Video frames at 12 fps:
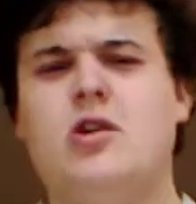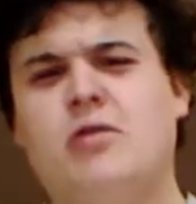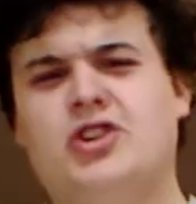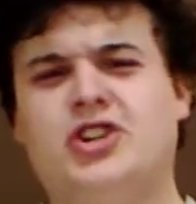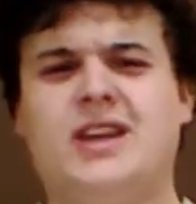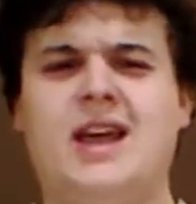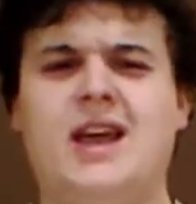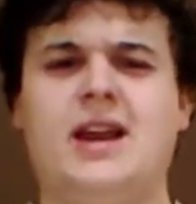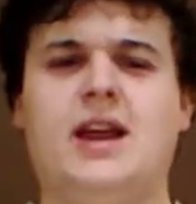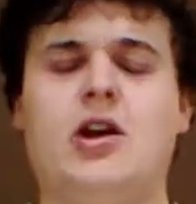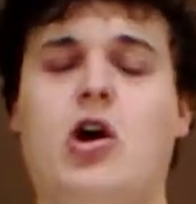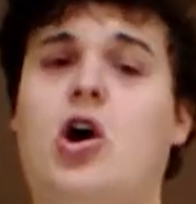which again,
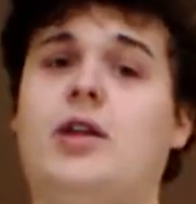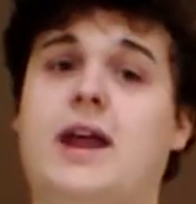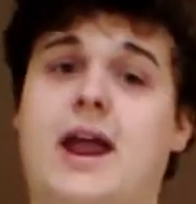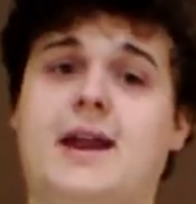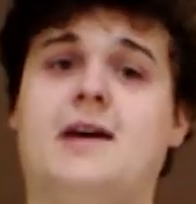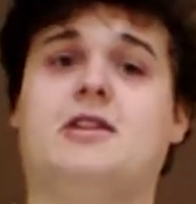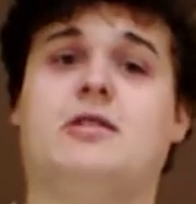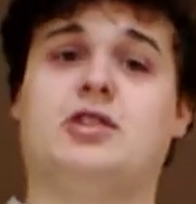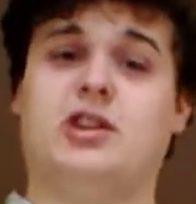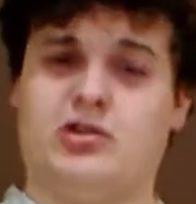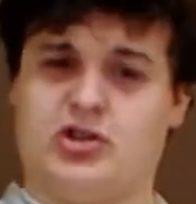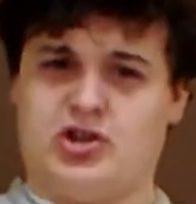and on the handout there are
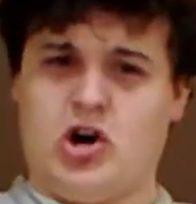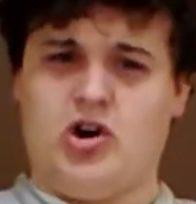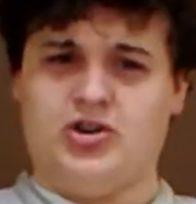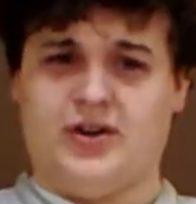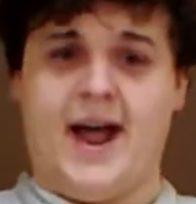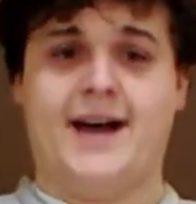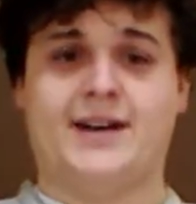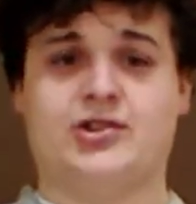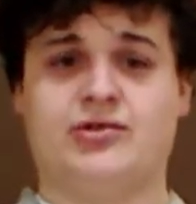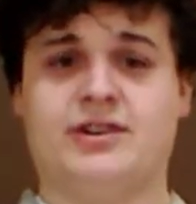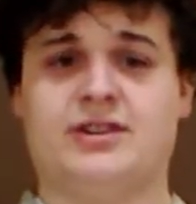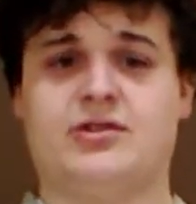little stars or
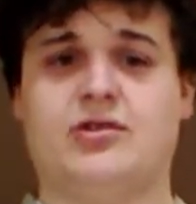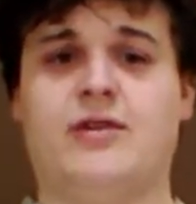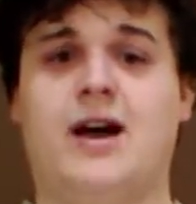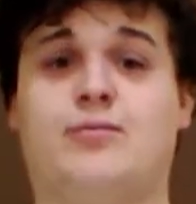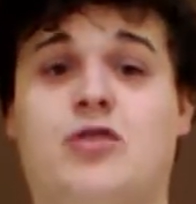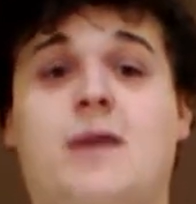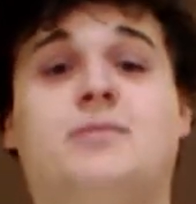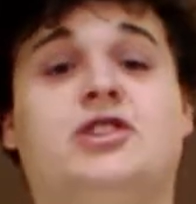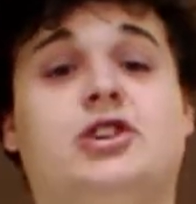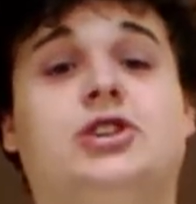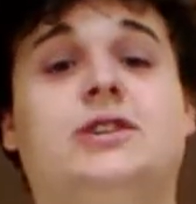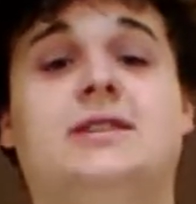asterisks around
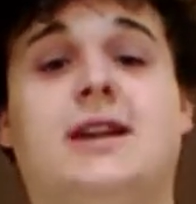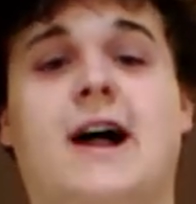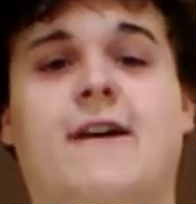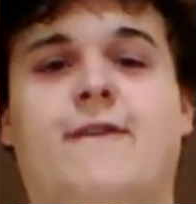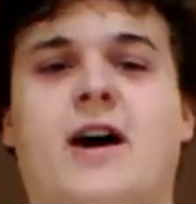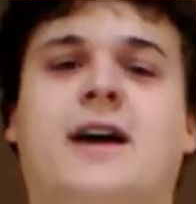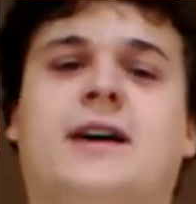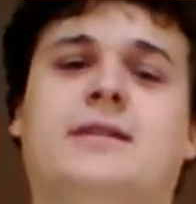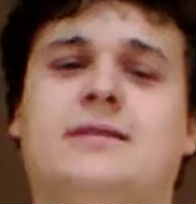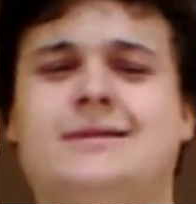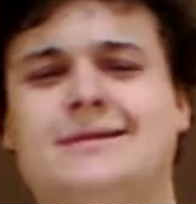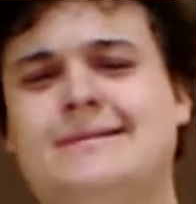propositions that I find
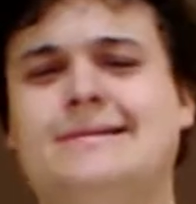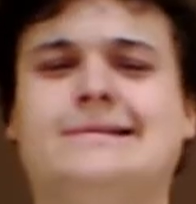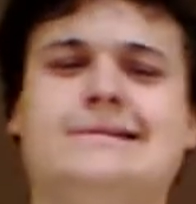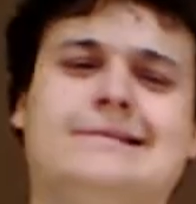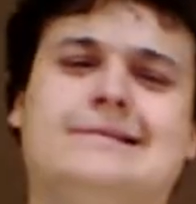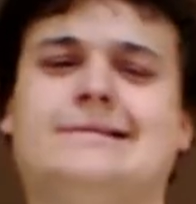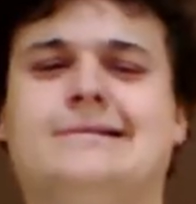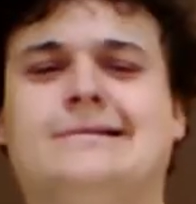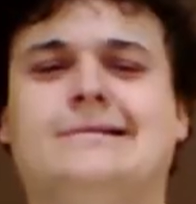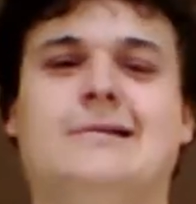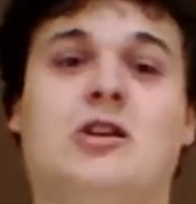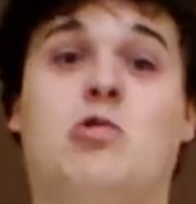
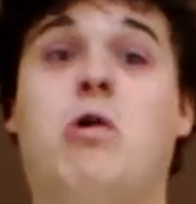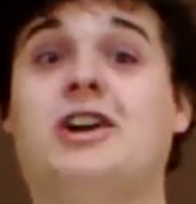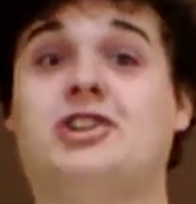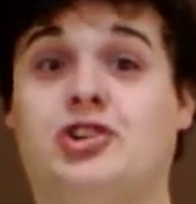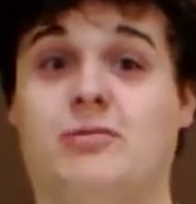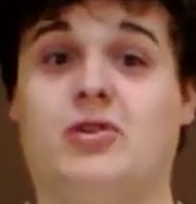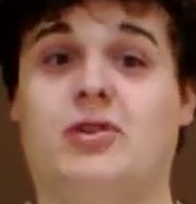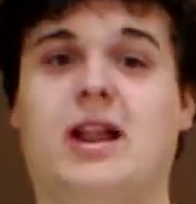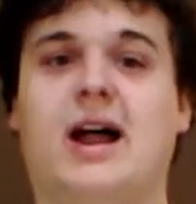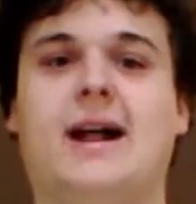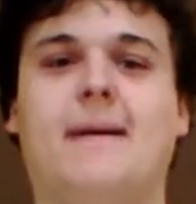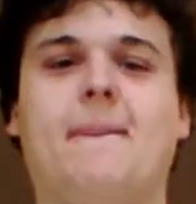questionable.
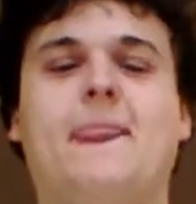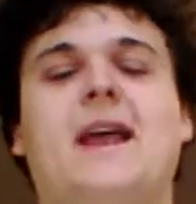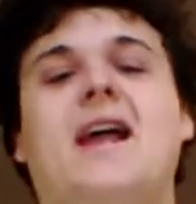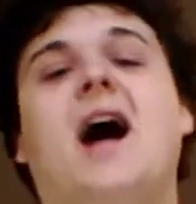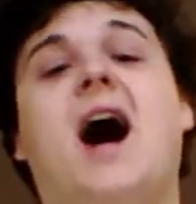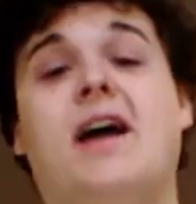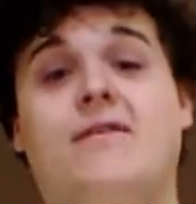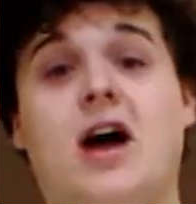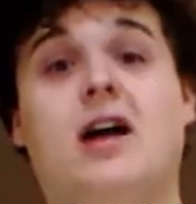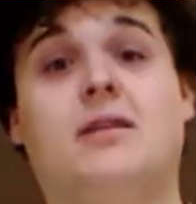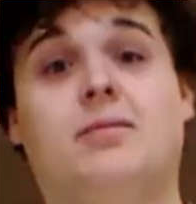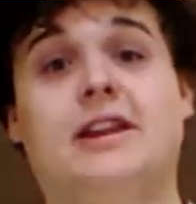I have
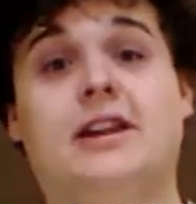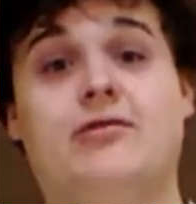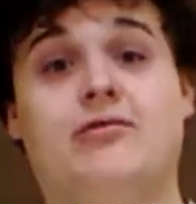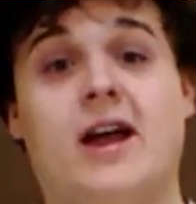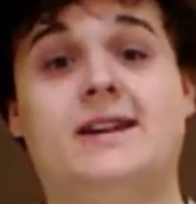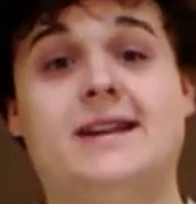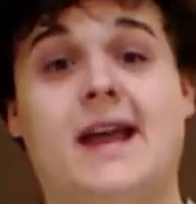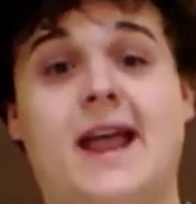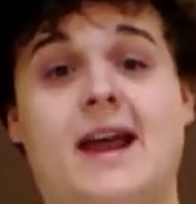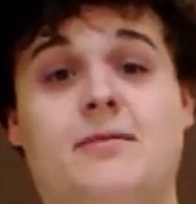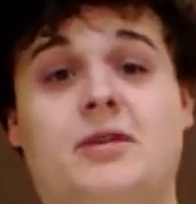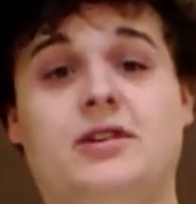not completely read De
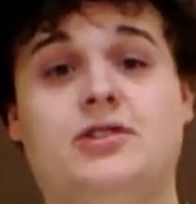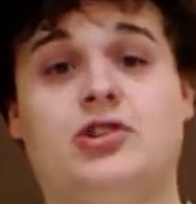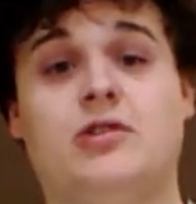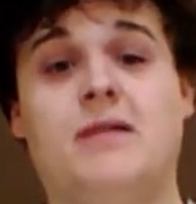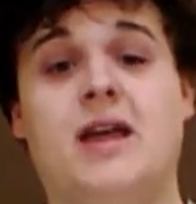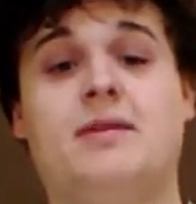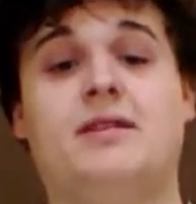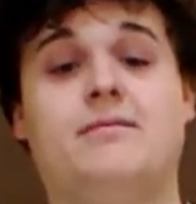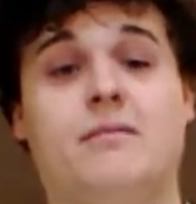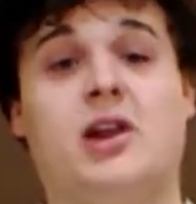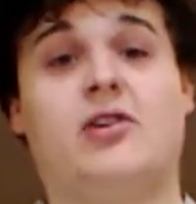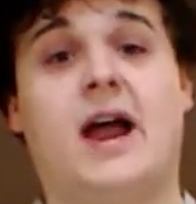Anima, and so maybe
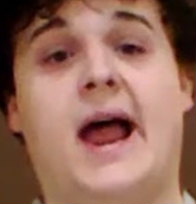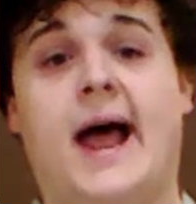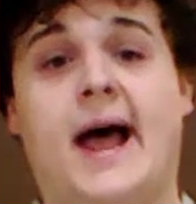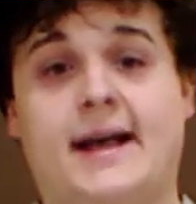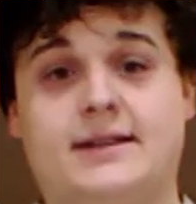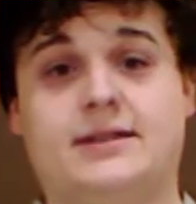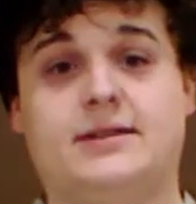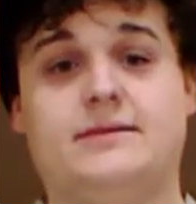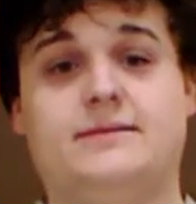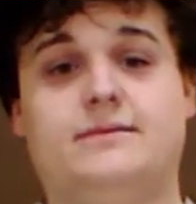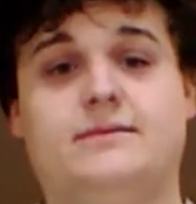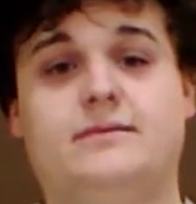Miller has
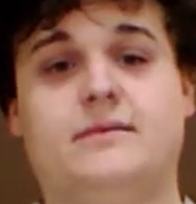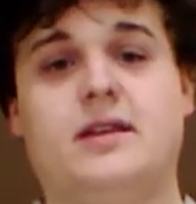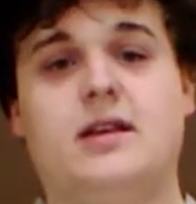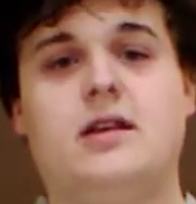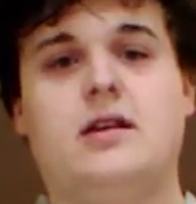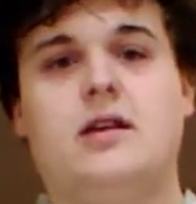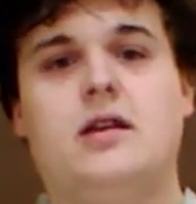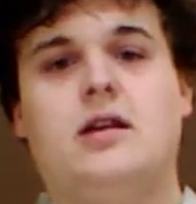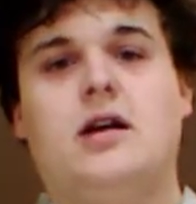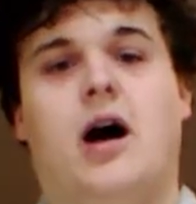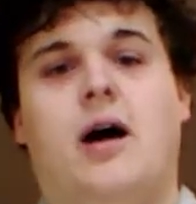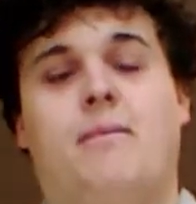
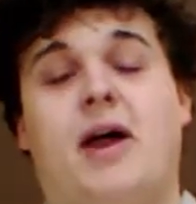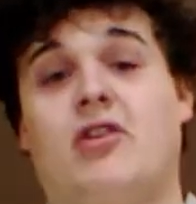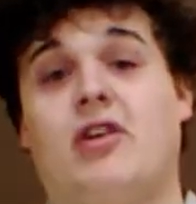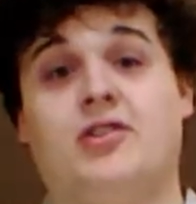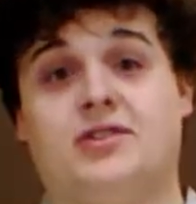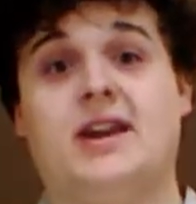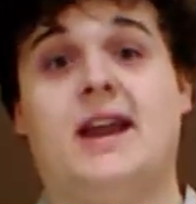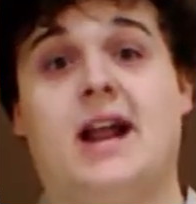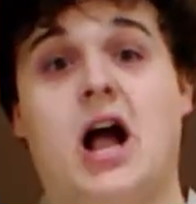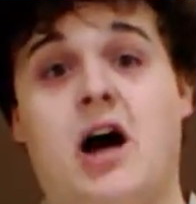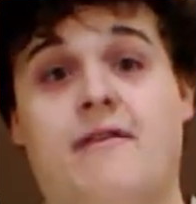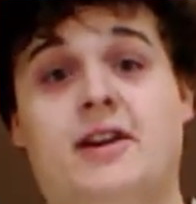a better understanding
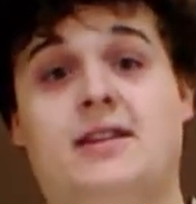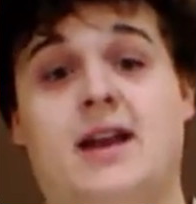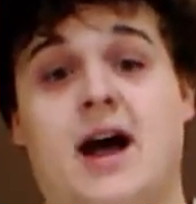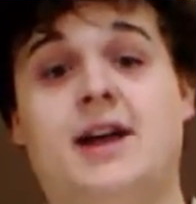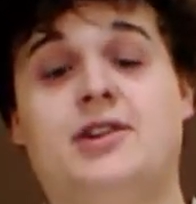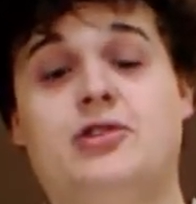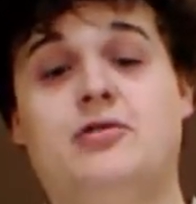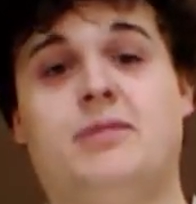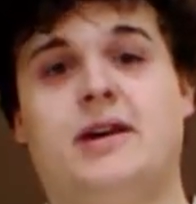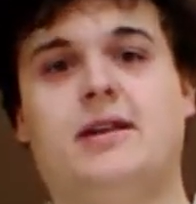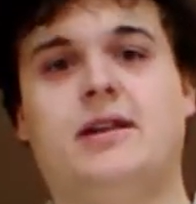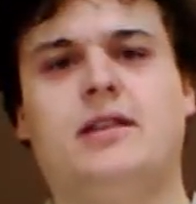of it than I do,
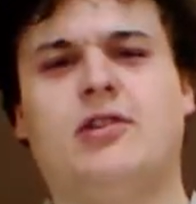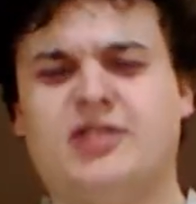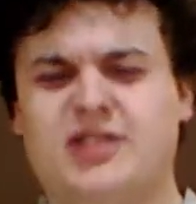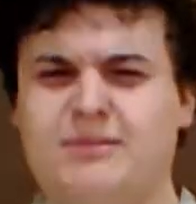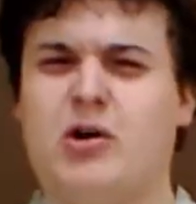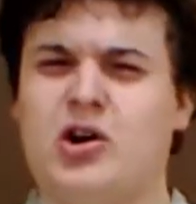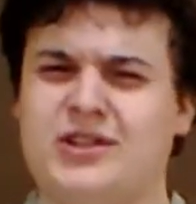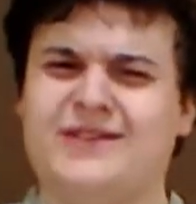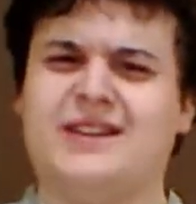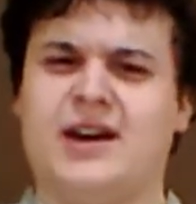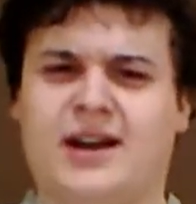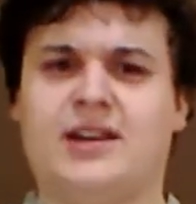but there are some parts of
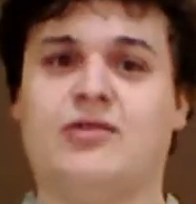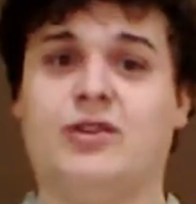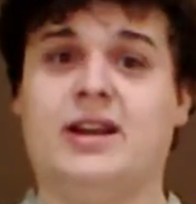it that I think are